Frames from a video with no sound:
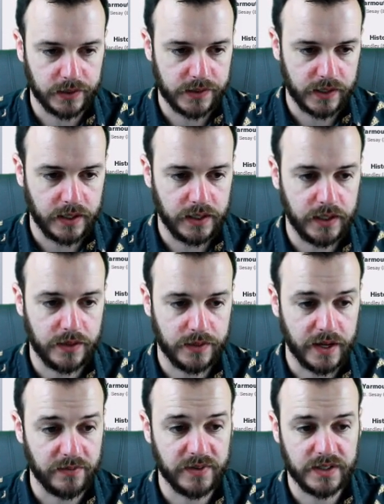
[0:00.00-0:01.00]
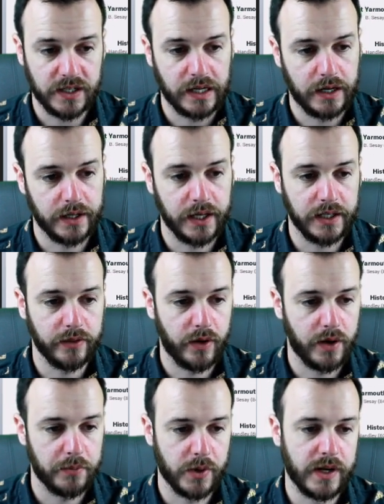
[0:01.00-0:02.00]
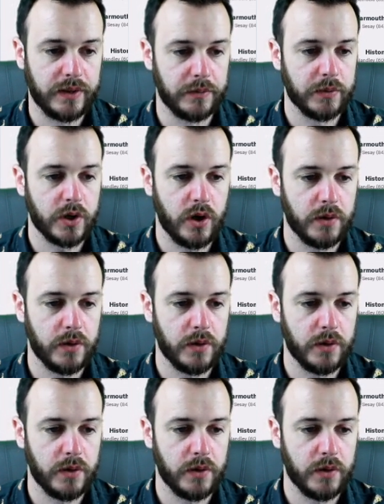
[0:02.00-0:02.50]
You can see here Thetford Town, Eli, Brantham,